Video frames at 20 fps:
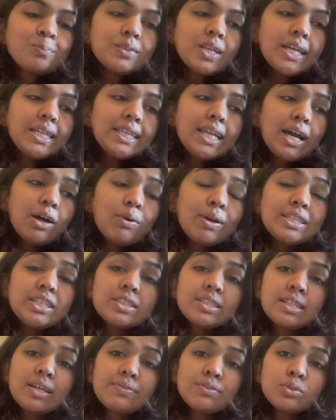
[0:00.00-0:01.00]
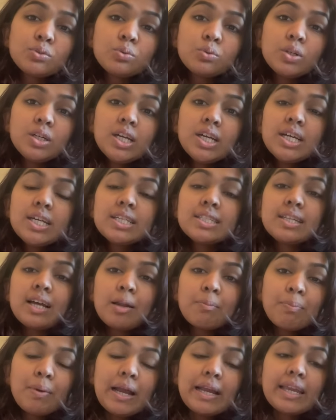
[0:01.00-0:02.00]
now I just have to
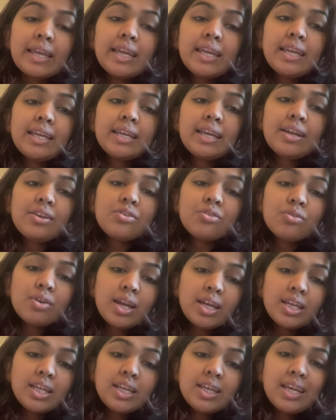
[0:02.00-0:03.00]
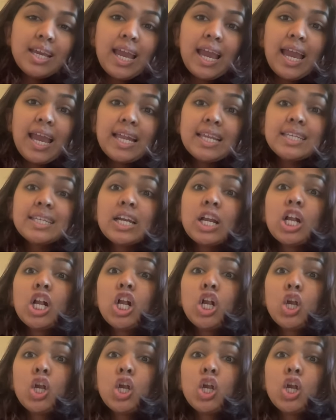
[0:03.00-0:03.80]
start packing, get ready and